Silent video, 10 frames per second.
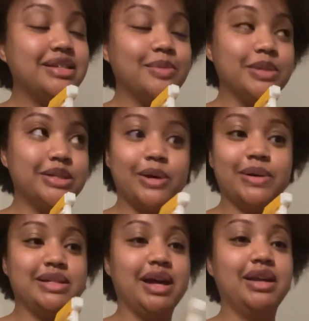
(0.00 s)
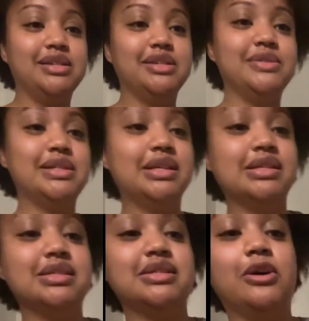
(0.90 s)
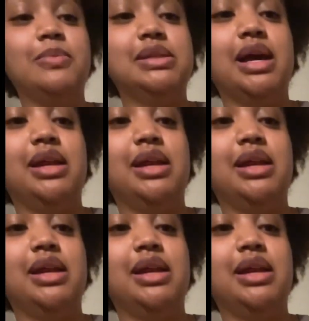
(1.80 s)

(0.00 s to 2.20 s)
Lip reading: I'm so excited to use this. So excited.